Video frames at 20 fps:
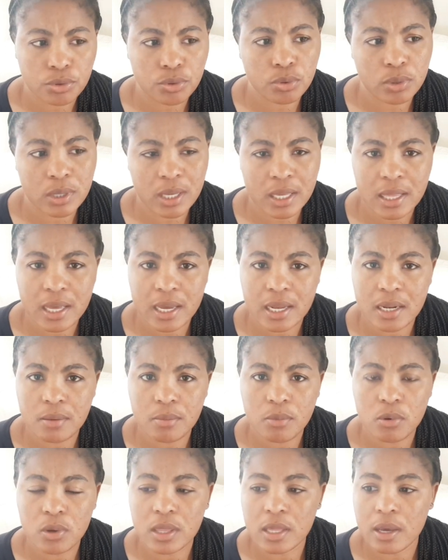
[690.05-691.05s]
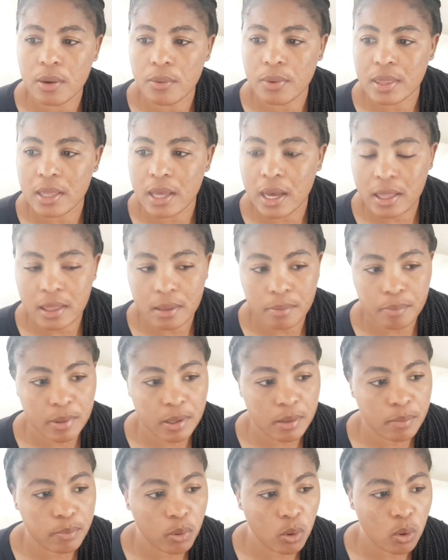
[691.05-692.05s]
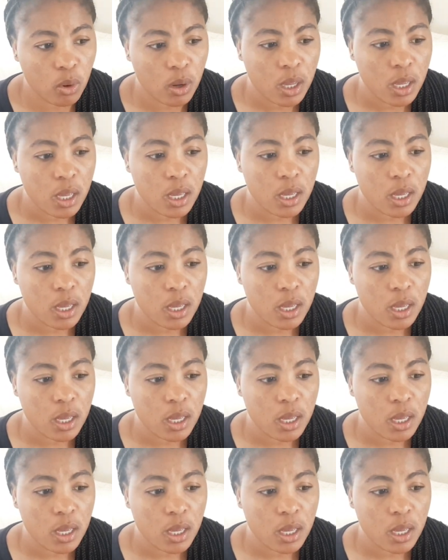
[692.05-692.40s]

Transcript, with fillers: together anymore they are with other people